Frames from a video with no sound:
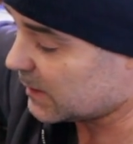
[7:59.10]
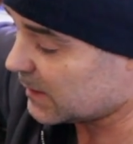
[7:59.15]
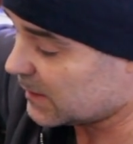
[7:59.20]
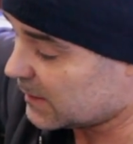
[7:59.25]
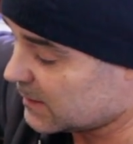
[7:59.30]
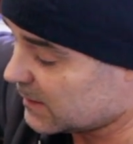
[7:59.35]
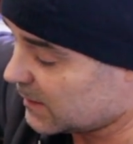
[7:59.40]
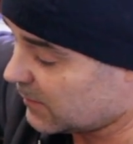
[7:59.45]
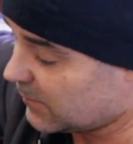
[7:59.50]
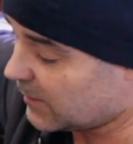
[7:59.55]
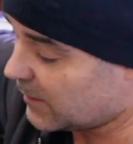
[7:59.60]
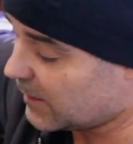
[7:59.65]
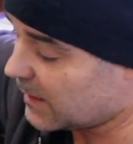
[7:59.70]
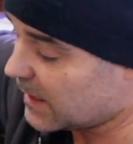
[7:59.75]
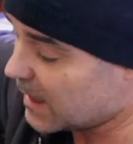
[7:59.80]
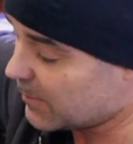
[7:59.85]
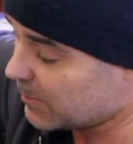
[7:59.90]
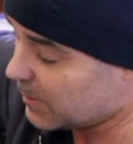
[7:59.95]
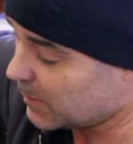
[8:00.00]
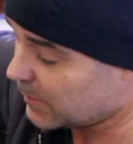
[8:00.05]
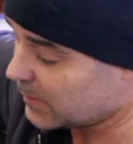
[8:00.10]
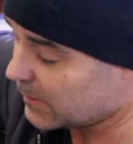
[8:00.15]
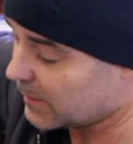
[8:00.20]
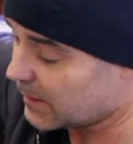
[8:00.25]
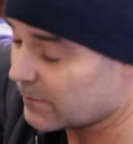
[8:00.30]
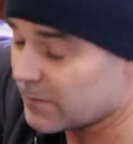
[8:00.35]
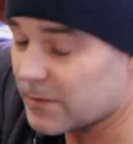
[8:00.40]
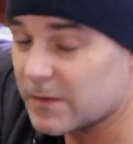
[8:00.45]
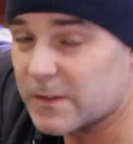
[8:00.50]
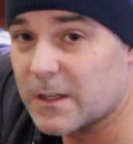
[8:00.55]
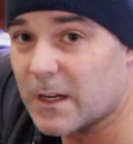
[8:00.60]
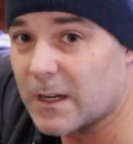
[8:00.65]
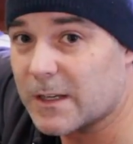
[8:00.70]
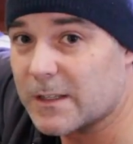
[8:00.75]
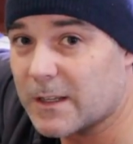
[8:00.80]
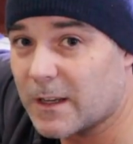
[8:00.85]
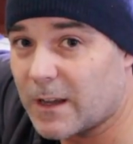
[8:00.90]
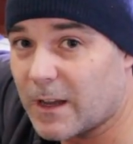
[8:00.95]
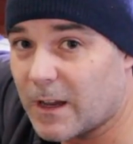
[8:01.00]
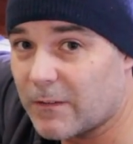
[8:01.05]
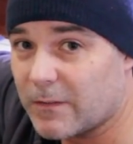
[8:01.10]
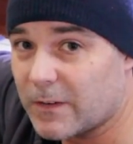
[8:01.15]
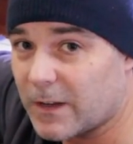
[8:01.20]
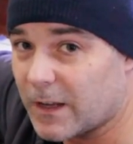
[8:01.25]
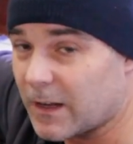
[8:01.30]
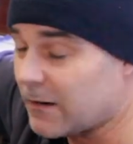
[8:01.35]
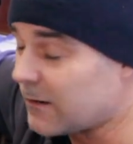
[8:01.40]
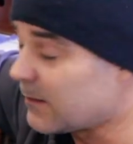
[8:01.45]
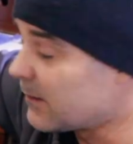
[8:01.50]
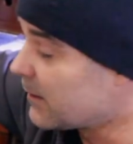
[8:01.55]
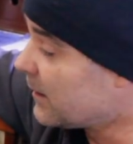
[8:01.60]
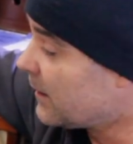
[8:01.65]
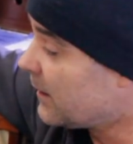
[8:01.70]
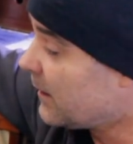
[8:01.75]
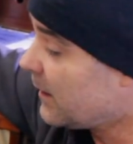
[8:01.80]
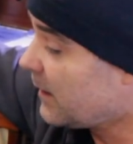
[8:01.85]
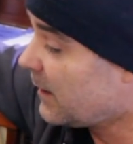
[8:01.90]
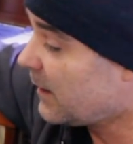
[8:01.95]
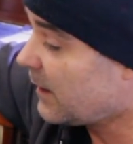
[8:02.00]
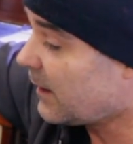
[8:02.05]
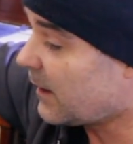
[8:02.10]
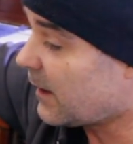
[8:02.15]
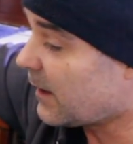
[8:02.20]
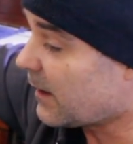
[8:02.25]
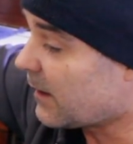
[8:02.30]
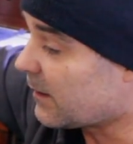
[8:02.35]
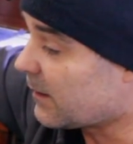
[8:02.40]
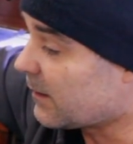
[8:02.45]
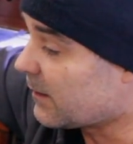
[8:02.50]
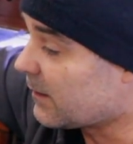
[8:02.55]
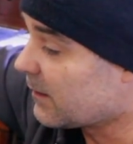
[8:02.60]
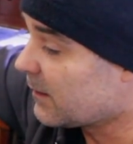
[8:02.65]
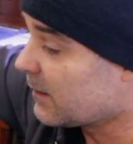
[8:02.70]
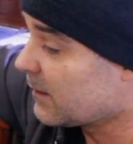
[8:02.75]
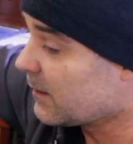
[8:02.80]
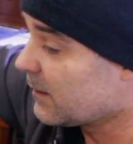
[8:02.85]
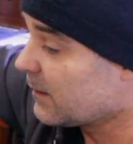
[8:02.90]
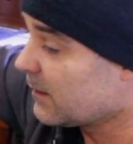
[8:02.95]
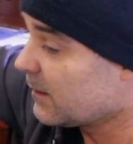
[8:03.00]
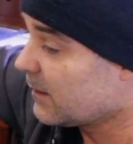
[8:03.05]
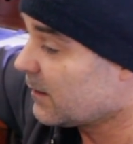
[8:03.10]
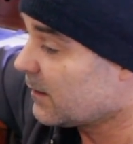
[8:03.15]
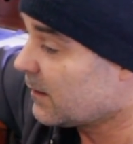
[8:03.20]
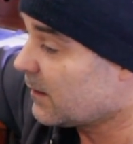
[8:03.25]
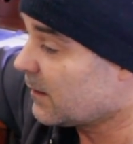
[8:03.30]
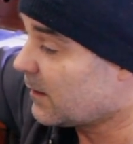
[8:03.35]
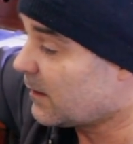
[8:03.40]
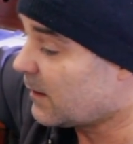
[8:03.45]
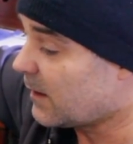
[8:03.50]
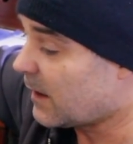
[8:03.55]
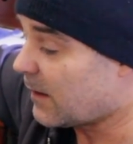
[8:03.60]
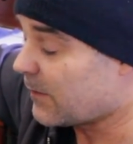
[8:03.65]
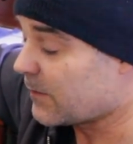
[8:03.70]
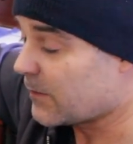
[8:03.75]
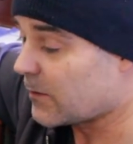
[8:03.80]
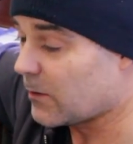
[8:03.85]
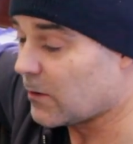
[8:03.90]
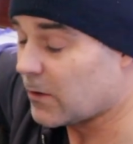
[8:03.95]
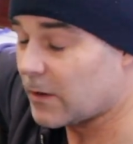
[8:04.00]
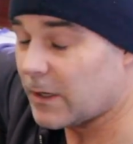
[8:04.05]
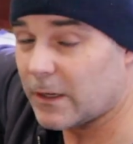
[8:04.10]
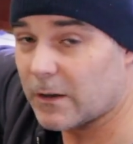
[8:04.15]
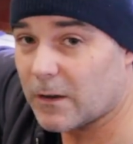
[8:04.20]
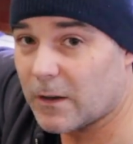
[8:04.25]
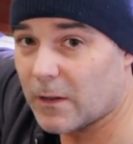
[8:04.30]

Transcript: because I'm very happy with the oven size I have now, and after looking